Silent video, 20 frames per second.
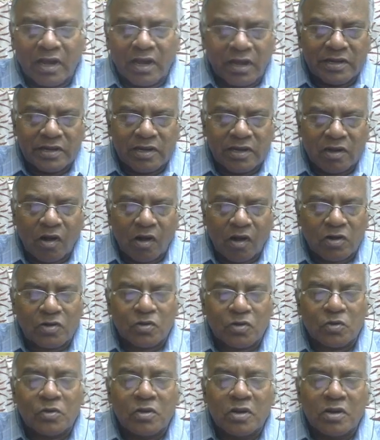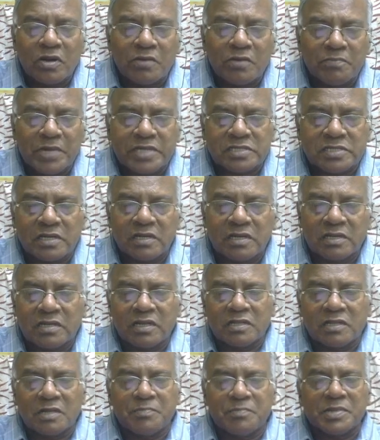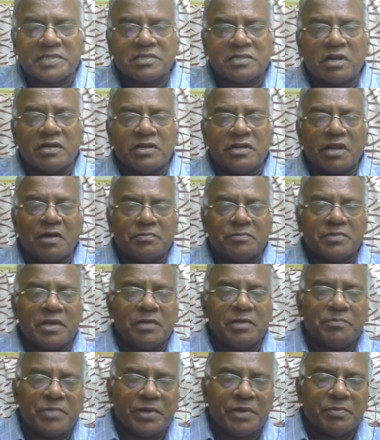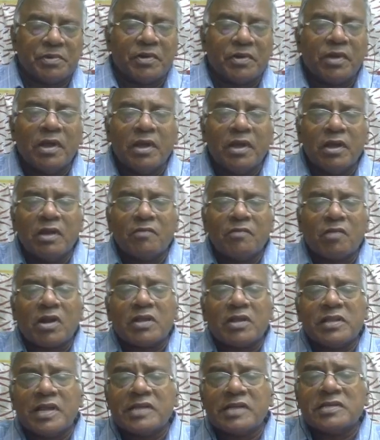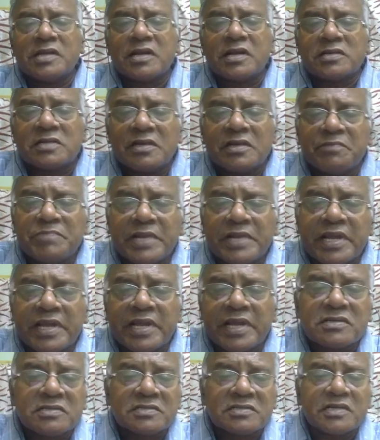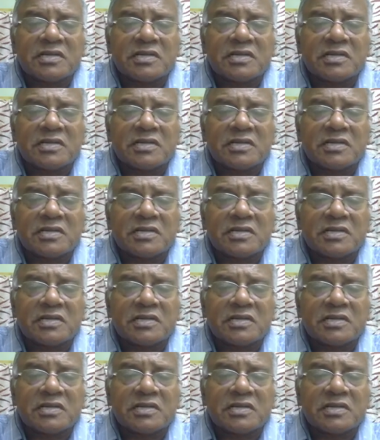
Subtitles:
in order to measure the personality of the people. What are the educational implications? It